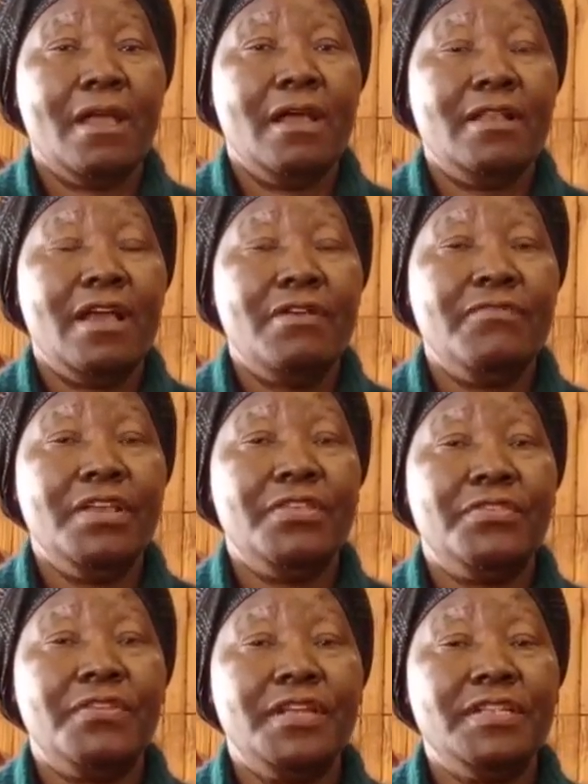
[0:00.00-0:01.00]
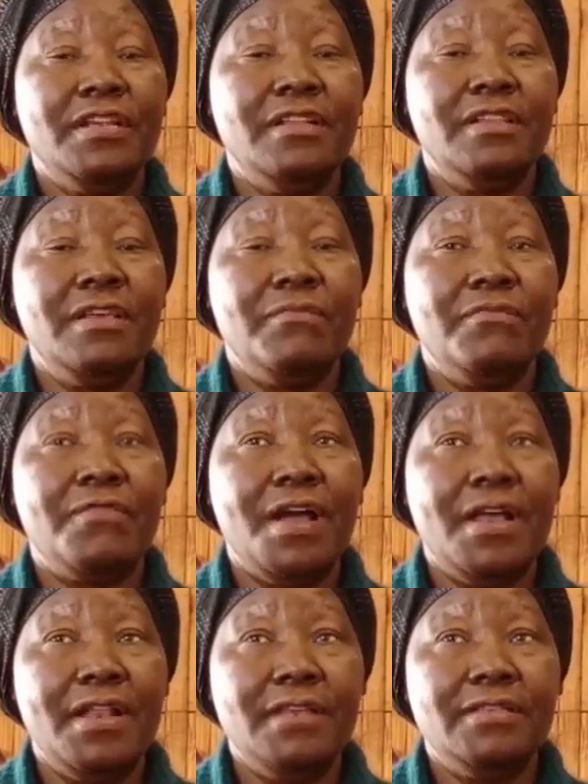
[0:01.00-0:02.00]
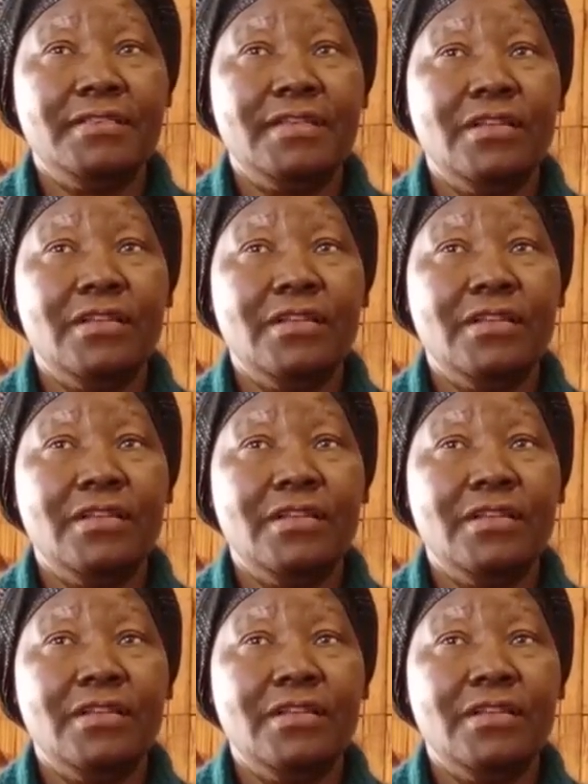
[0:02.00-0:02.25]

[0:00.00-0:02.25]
And having threatened them violence,